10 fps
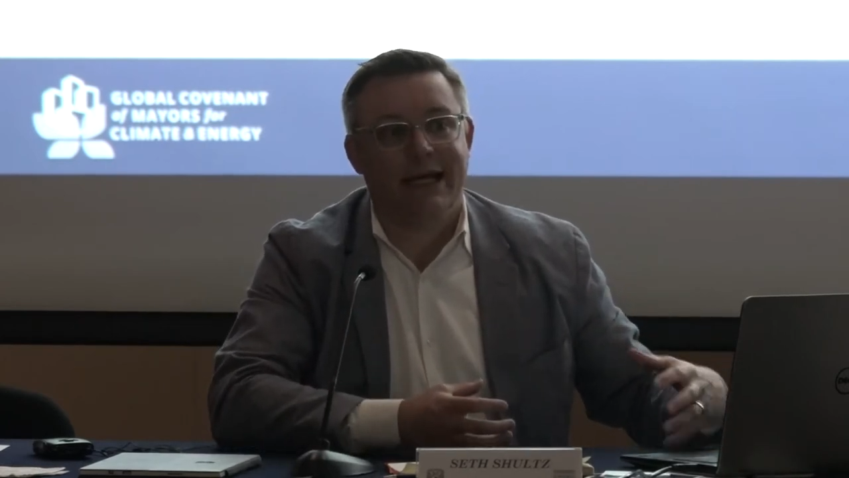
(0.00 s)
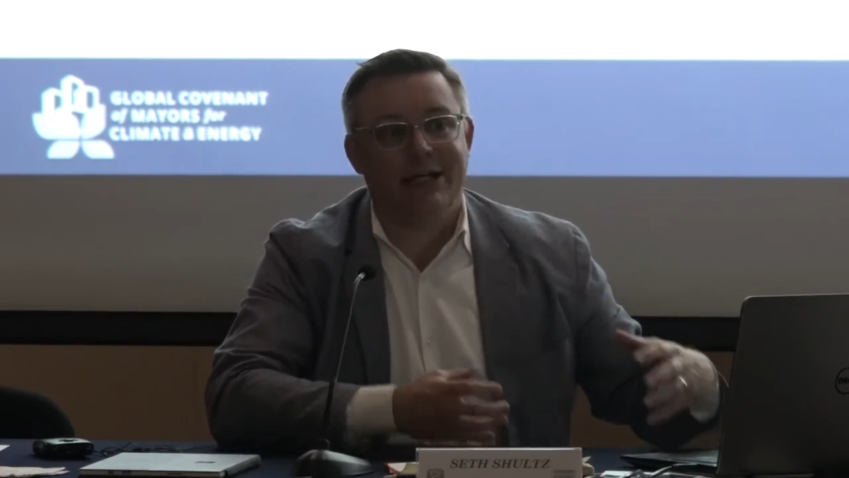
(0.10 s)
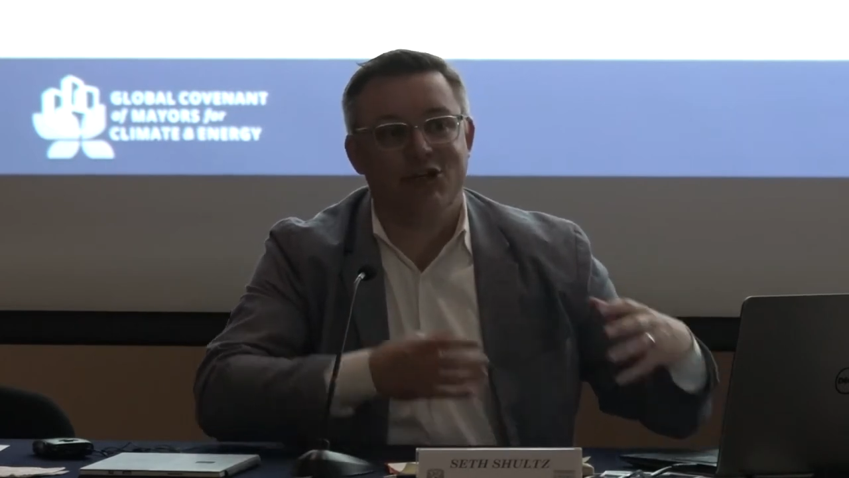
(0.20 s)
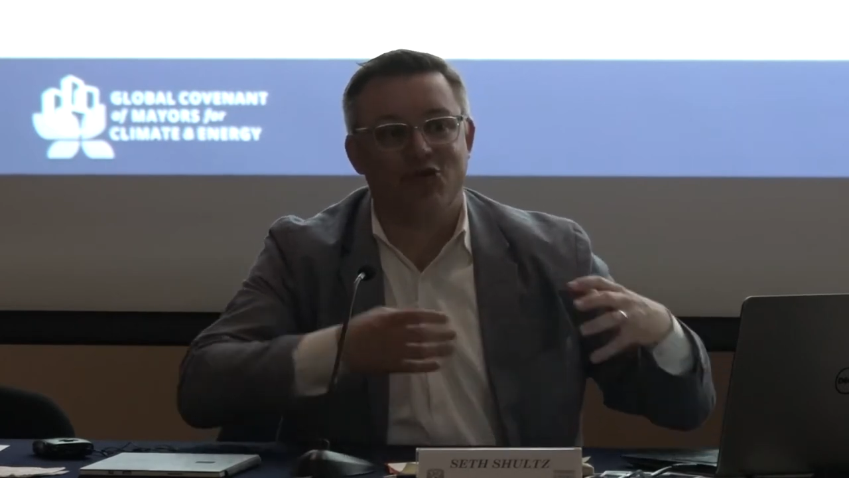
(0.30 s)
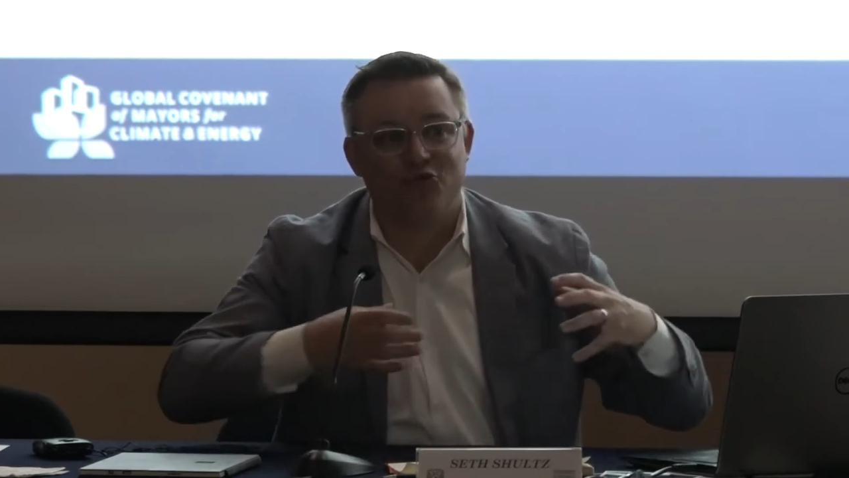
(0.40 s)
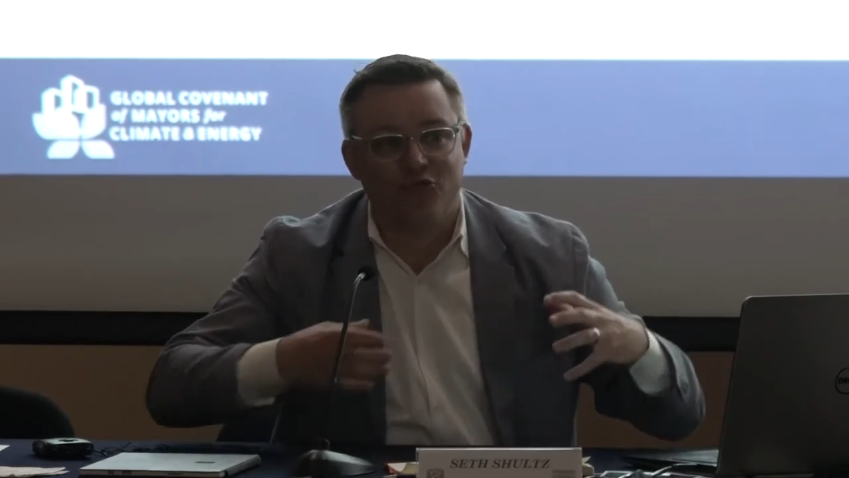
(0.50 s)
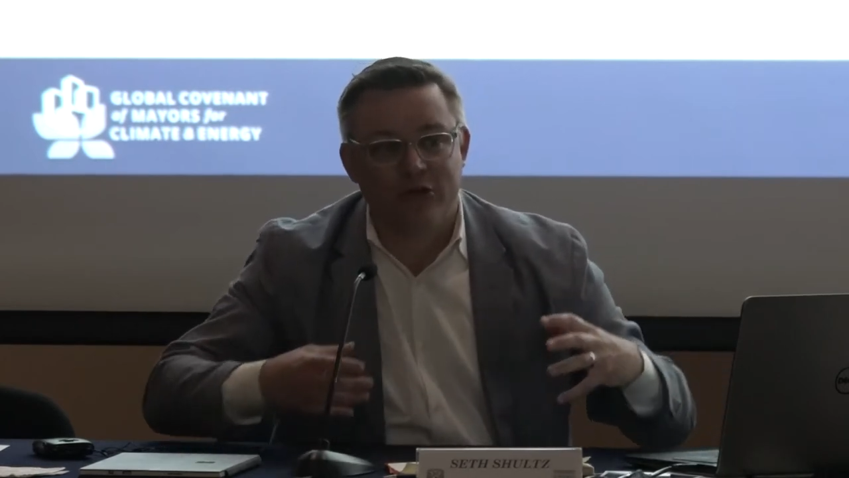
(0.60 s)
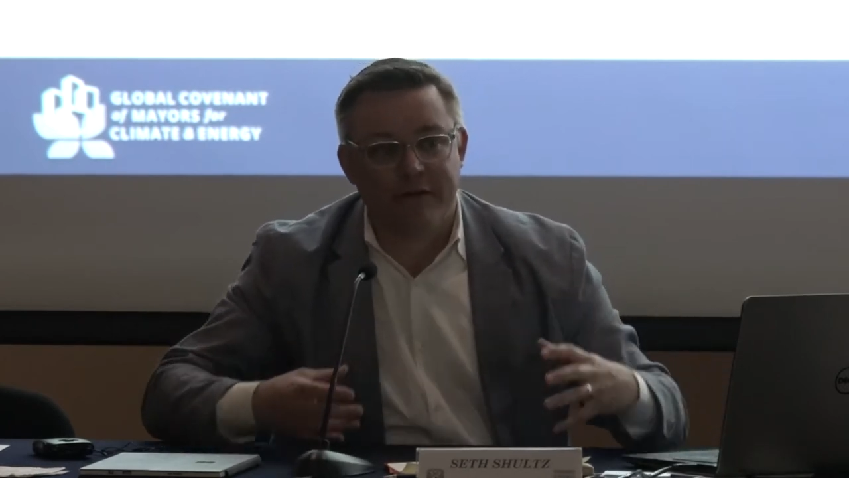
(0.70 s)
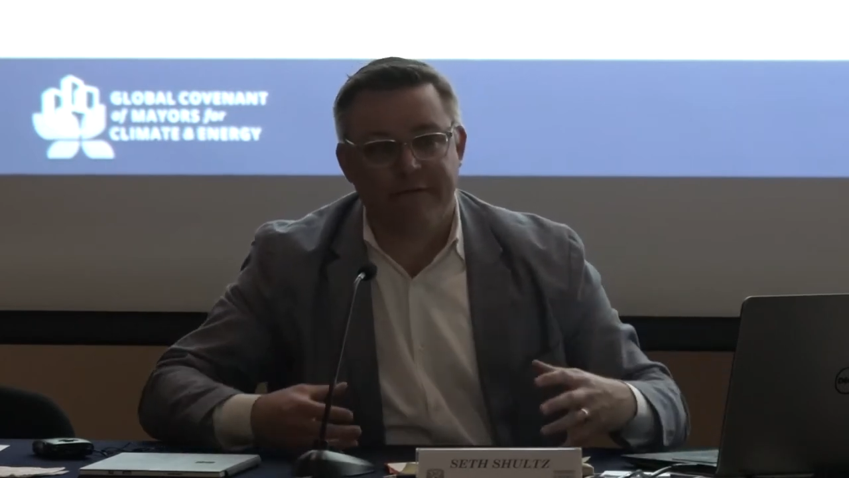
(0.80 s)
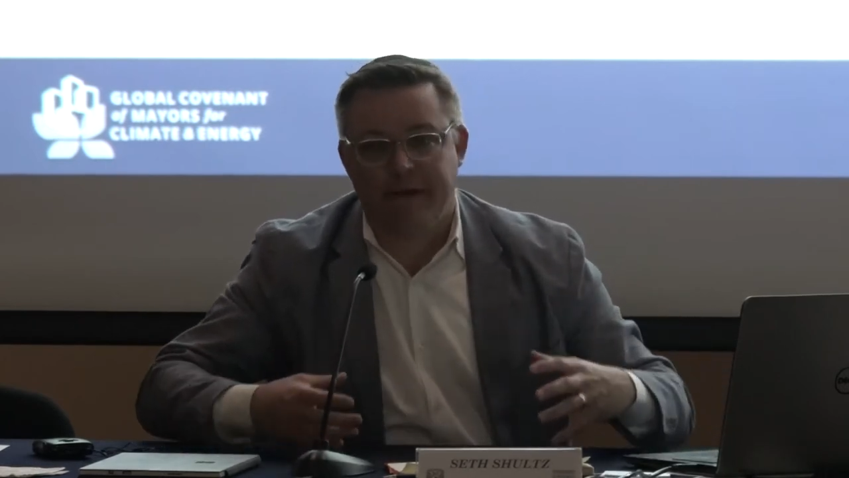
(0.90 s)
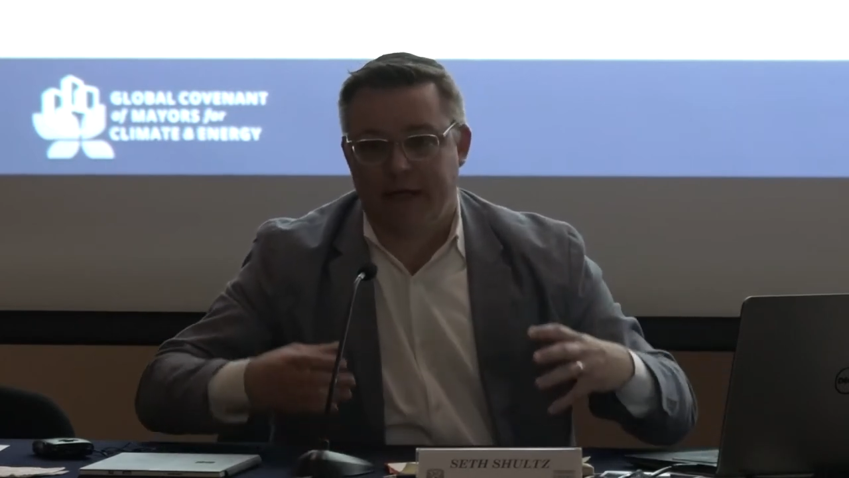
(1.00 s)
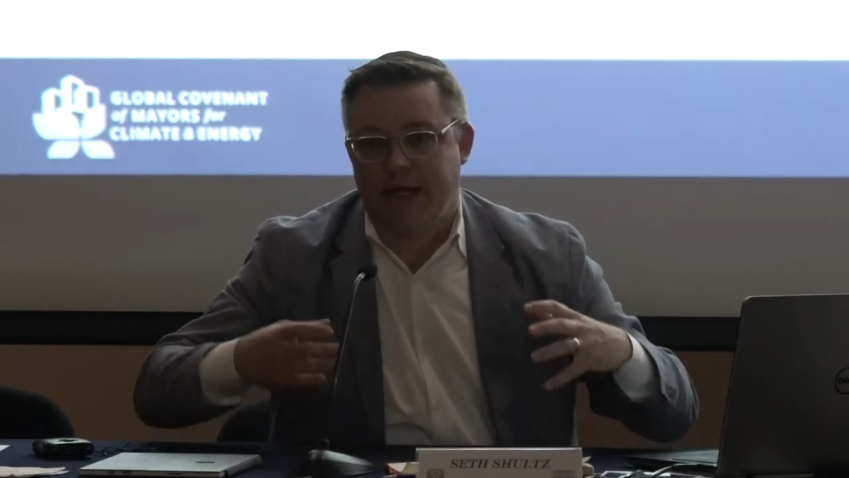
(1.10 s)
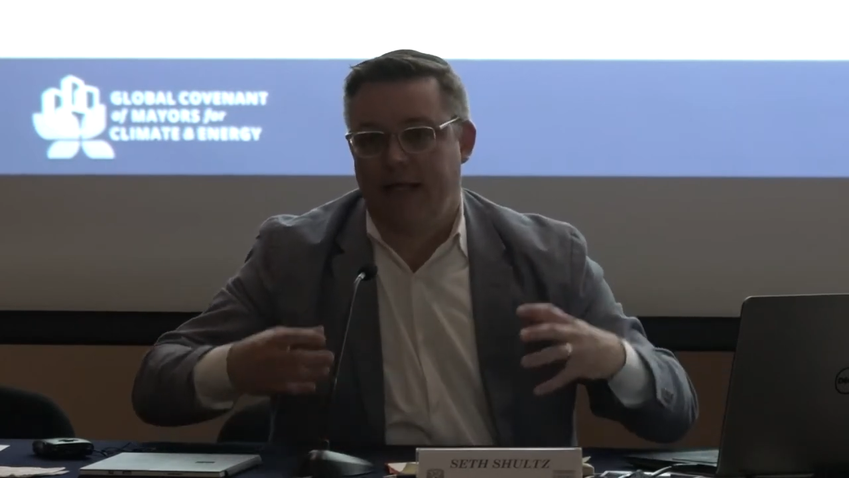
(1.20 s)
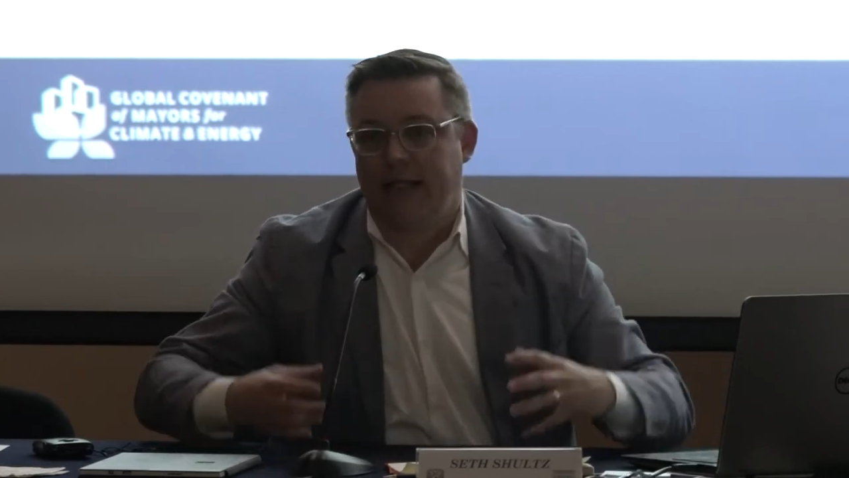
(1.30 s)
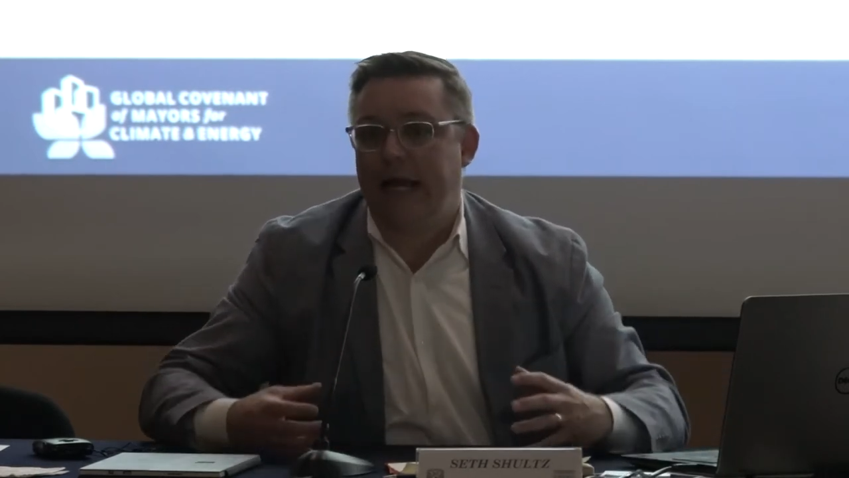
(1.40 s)
and terrific
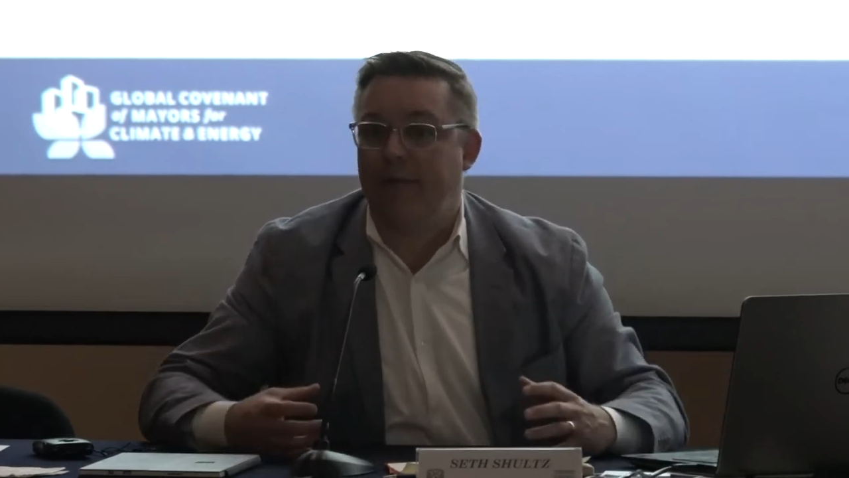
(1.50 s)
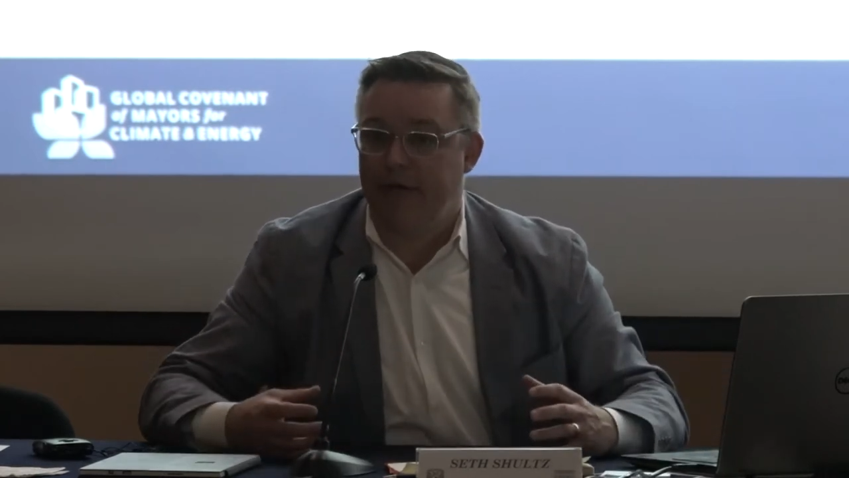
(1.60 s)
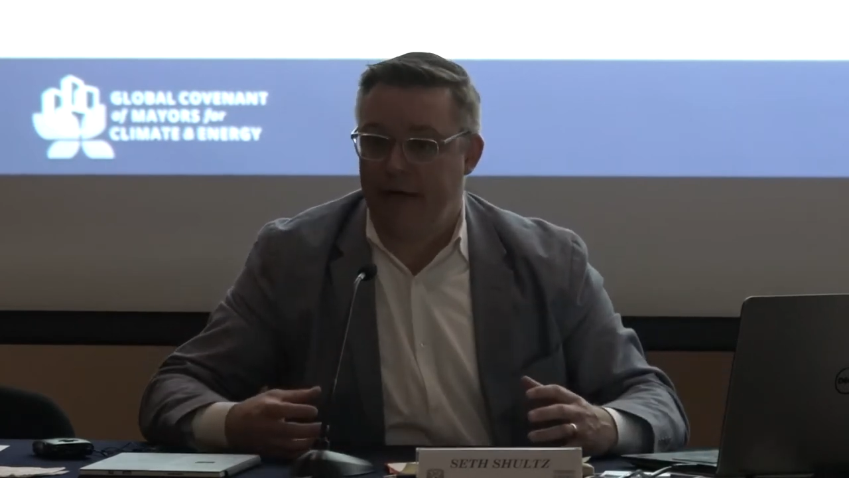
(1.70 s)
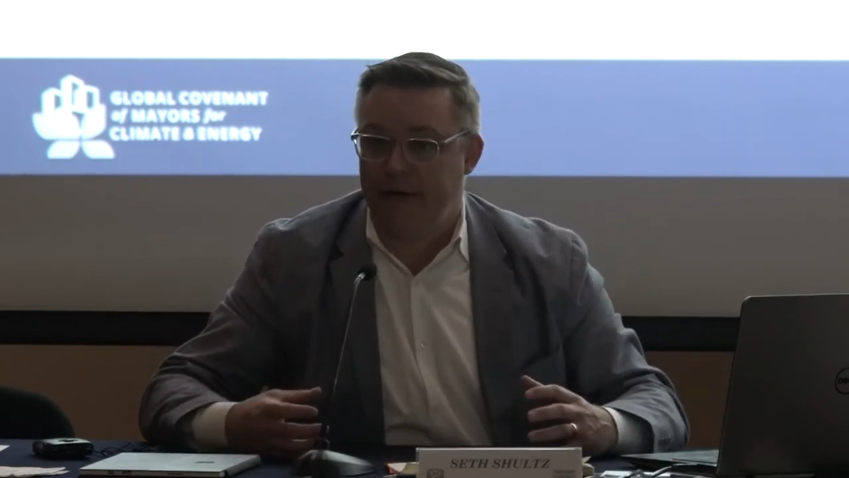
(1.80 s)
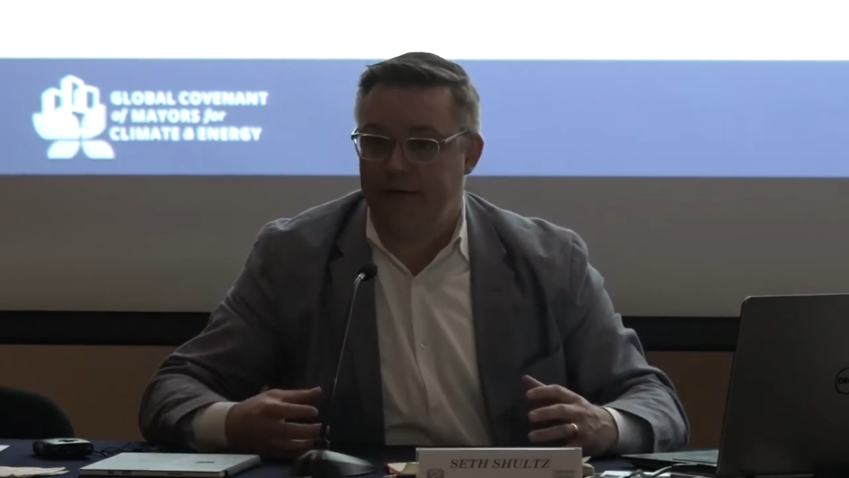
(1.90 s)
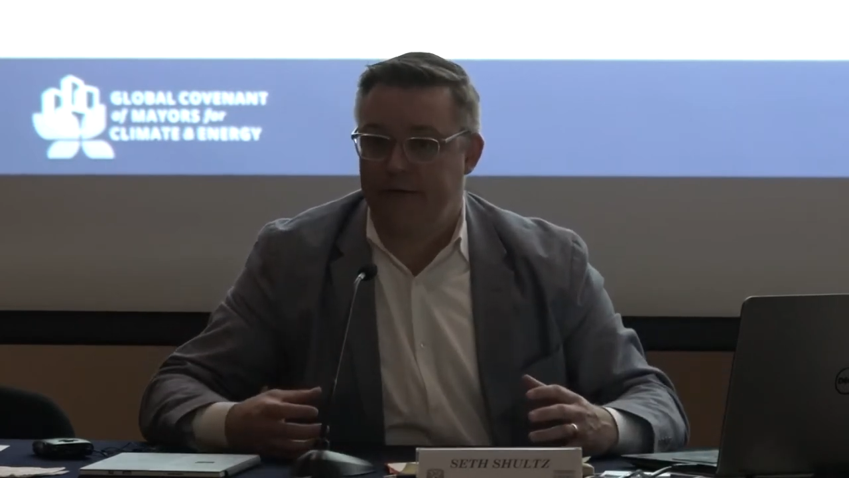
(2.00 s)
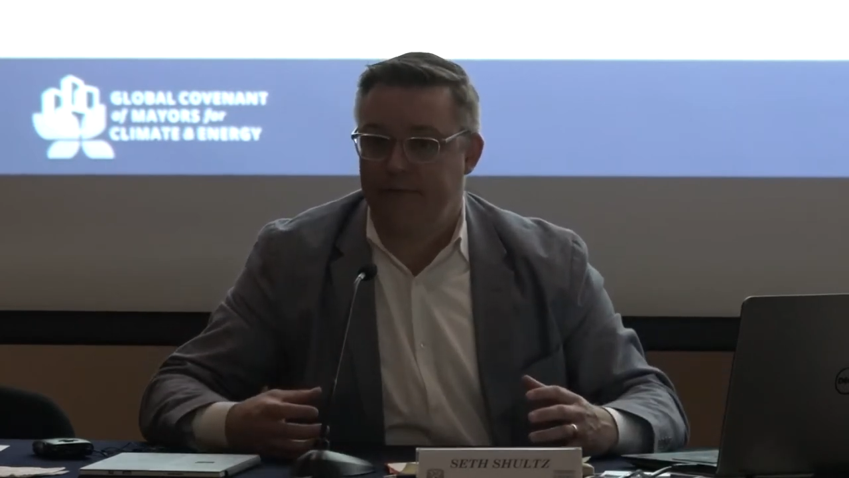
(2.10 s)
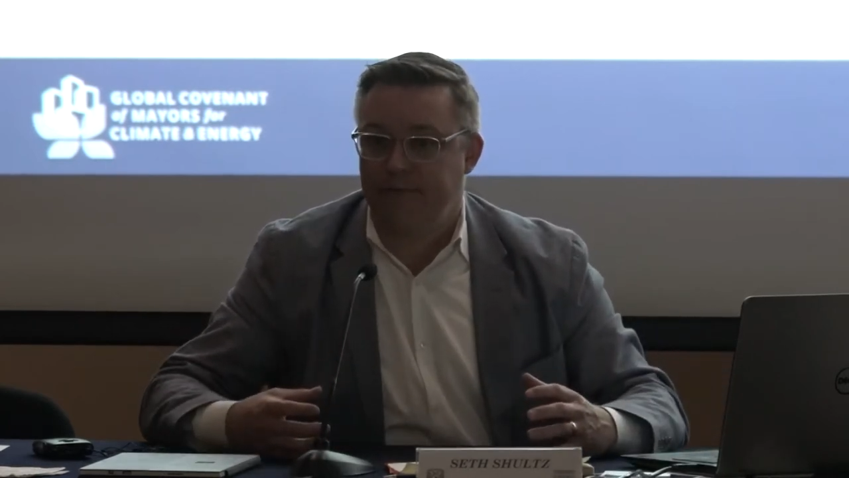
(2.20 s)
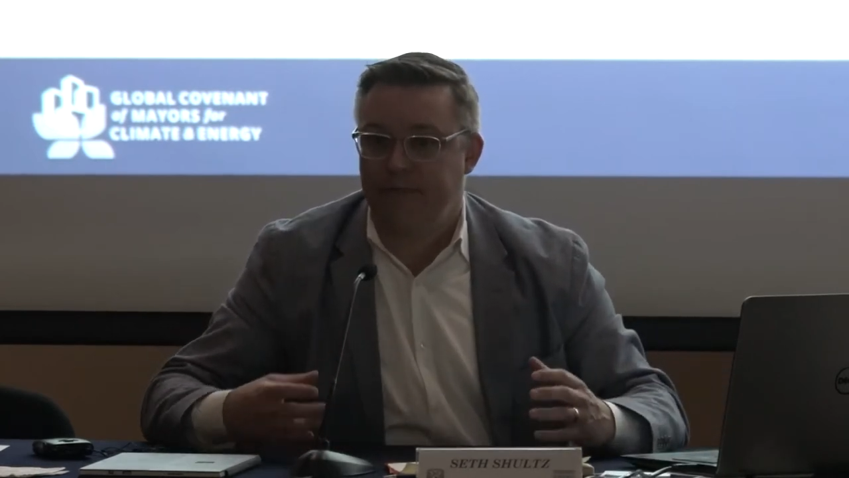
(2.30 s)
collaborators